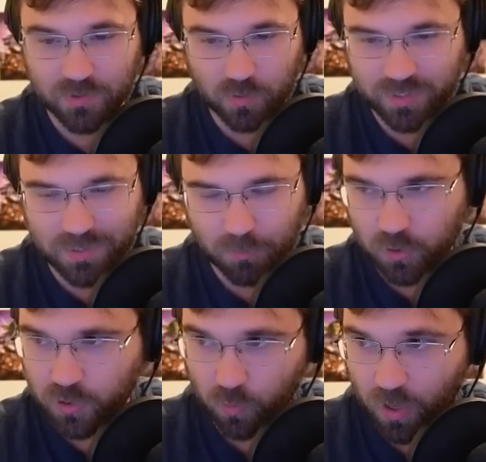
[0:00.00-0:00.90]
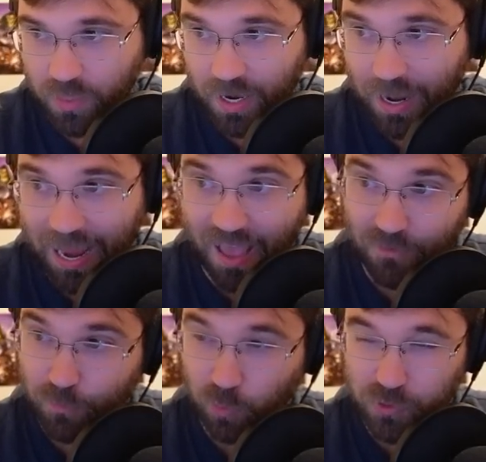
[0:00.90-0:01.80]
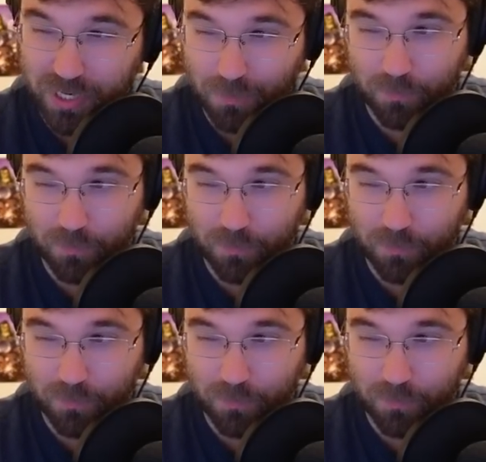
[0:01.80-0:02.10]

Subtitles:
And so it's similar to the one that I haven't pulled yet.